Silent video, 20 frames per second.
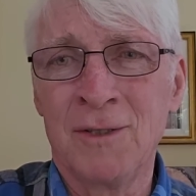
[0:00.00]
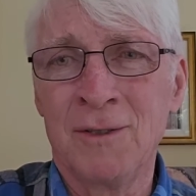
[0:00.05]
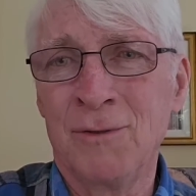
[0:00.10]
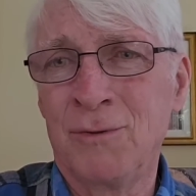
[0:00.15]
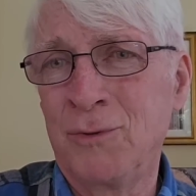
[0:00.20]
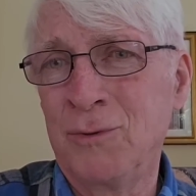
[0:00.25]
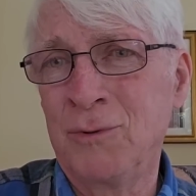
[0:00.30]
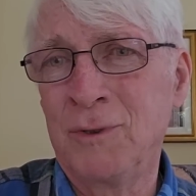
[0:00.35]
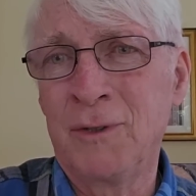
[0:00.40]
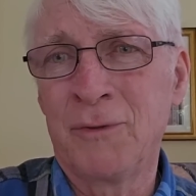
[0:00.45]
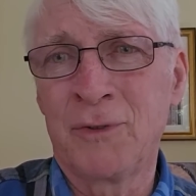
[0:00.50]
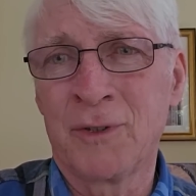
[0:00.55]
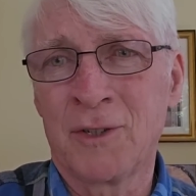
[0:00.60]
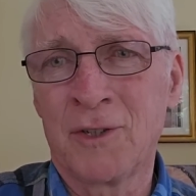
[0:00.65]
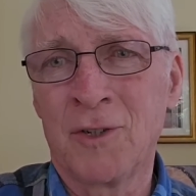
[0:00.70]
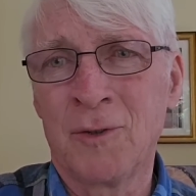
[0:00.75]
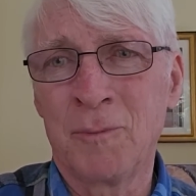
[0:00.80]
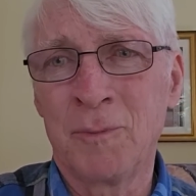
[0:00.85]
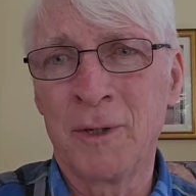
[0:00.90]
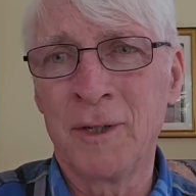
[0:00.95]
and through
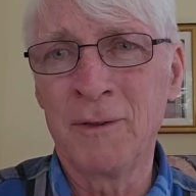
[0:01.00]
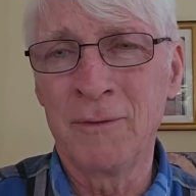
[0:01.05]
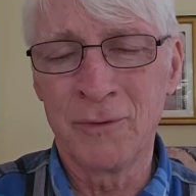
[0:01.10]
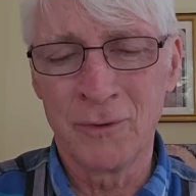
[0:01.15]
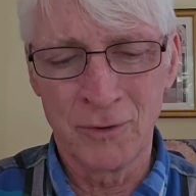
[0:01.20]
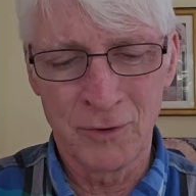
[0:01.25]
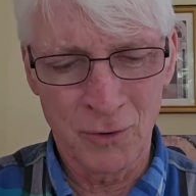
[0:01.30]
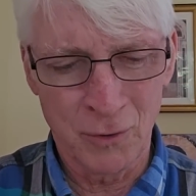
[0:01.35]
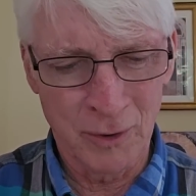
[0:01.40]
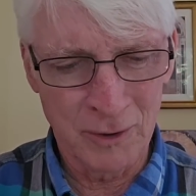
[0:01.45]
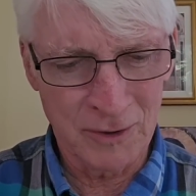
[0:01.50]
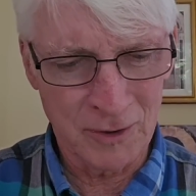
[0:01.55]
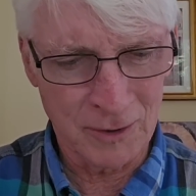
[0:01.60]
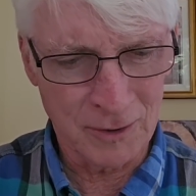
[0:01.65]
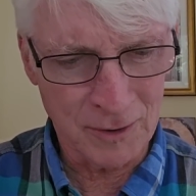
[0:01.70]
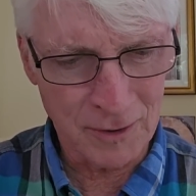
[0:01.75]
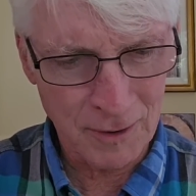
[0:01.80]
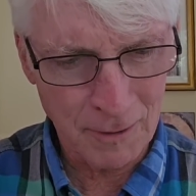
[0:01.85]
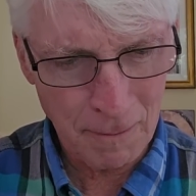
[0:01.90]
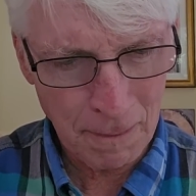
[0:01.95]
difficult, painful
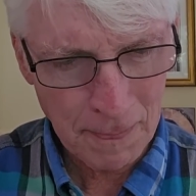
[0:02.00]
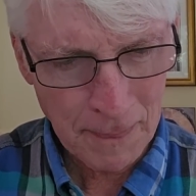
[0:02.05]
choices.